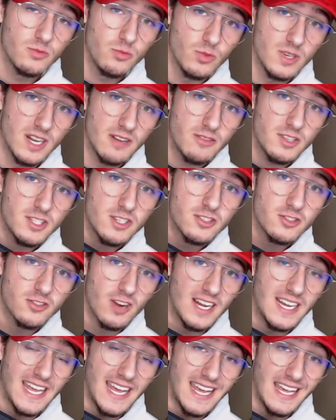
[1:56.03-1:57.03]
Whenever you're
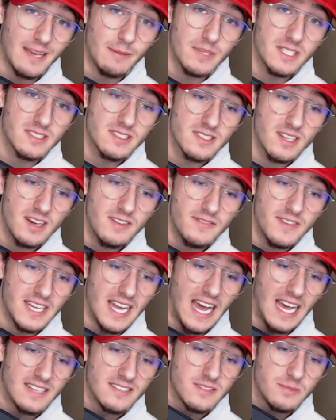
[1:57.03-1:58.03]
trying to aim and stuff, it
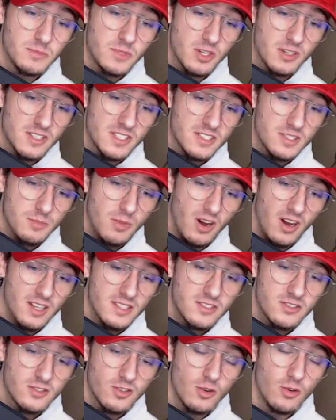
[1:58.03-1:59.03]
has some dirty
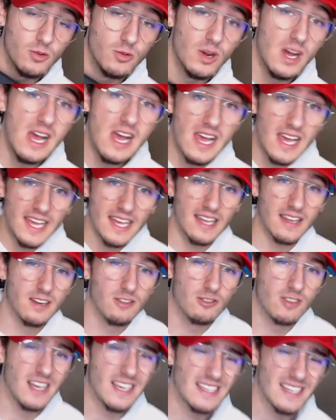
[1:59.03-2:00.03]
spots. So
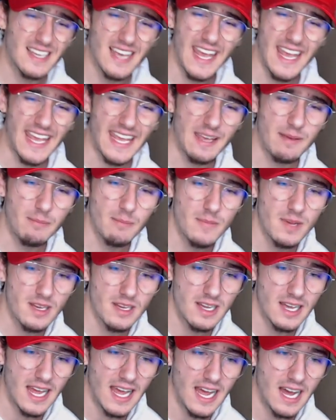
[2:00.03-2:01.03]
it'll like aim,
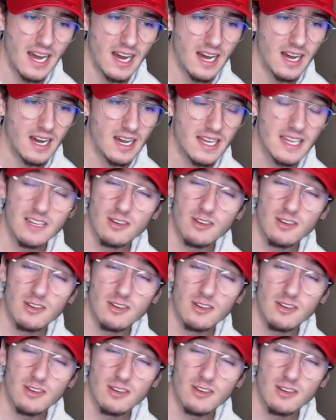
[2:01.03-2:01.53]
it'll